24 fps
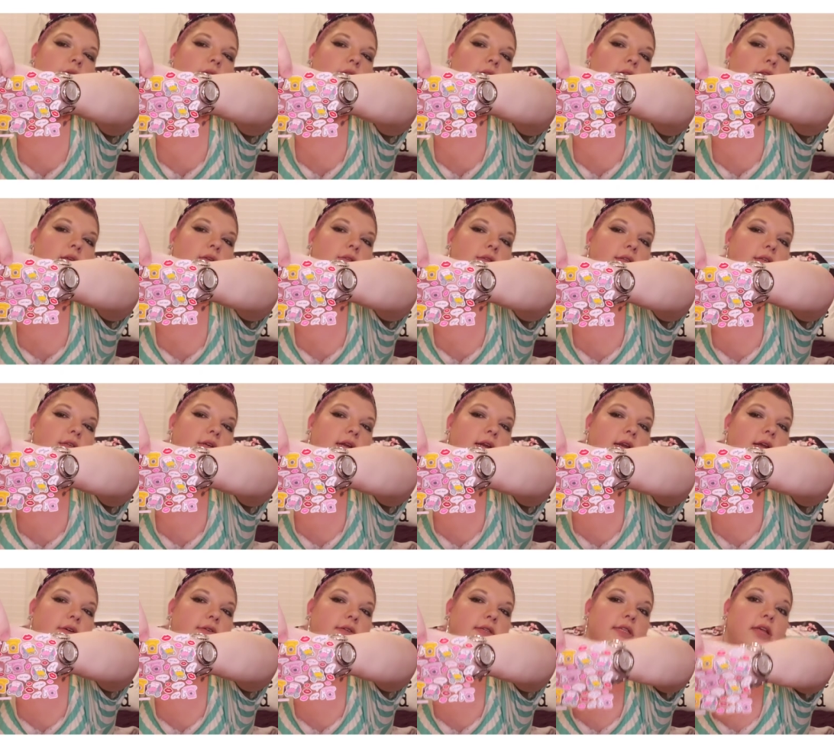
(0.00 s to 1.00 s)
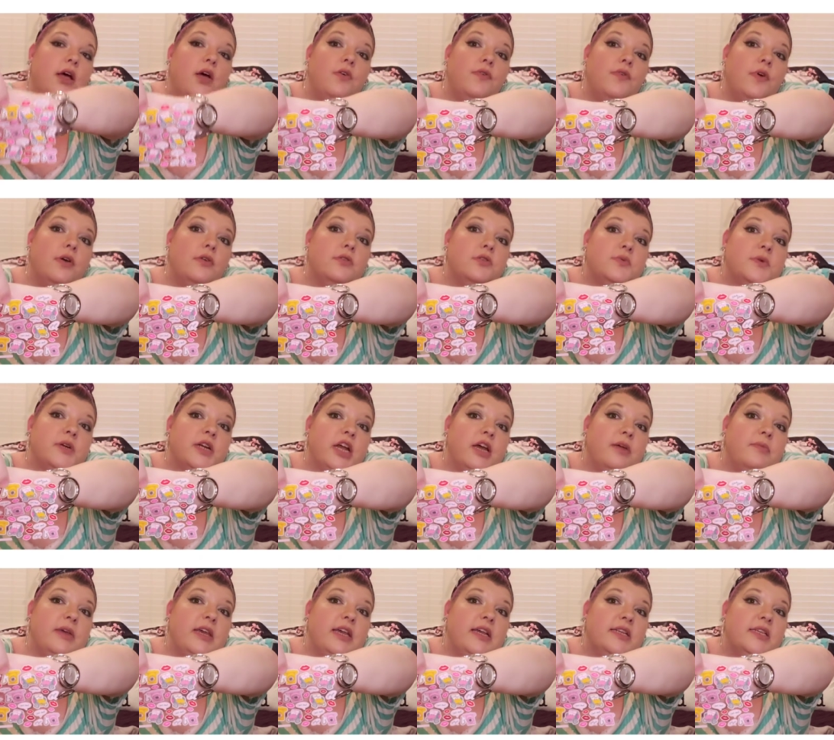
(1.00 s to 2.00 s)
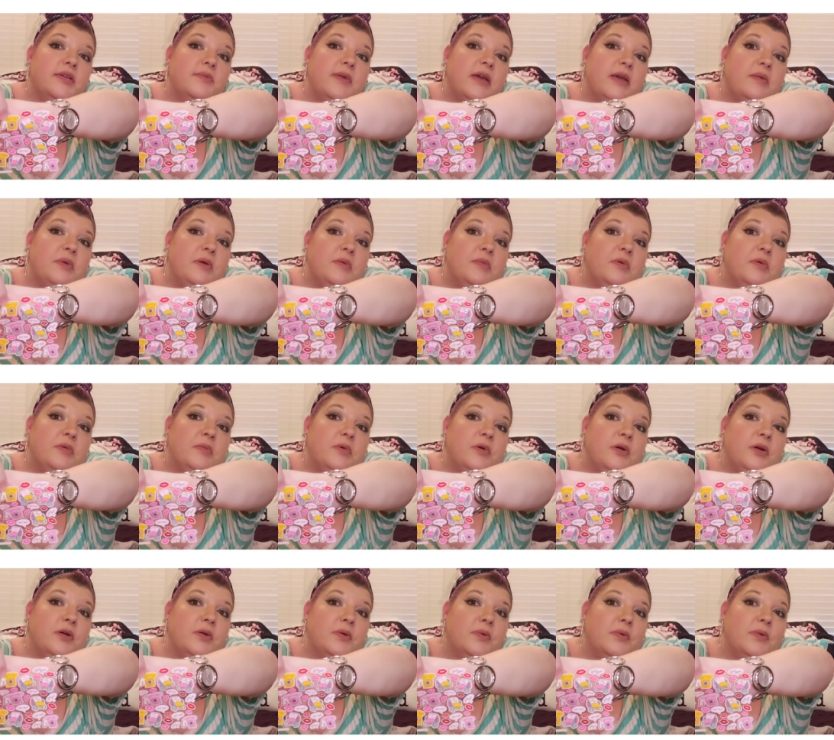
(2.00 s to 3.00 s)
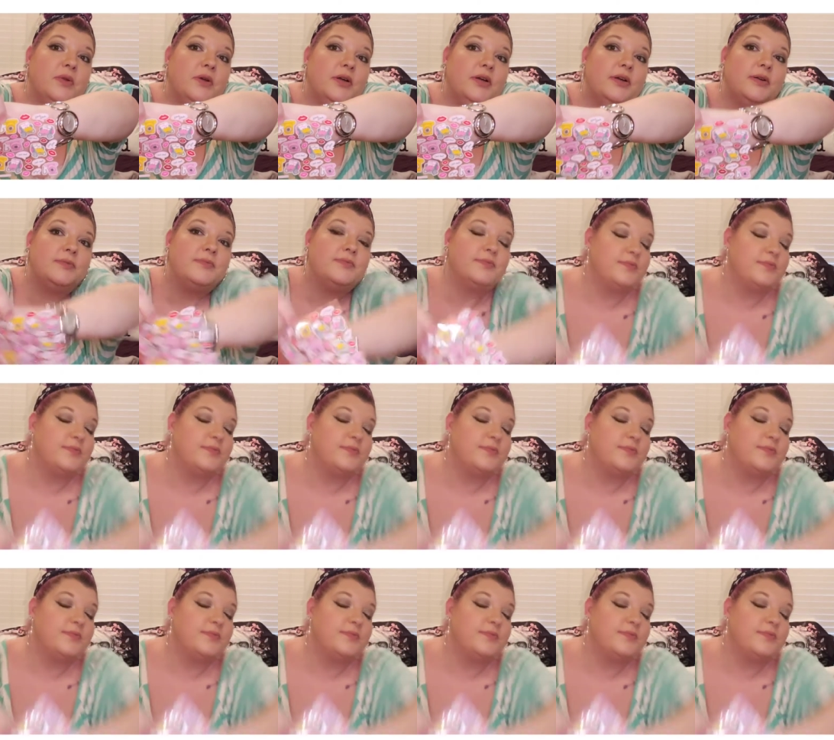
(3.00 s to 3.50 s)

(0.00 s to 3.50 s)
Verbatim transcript: Little did I know cell phones were coming to make people more cooler,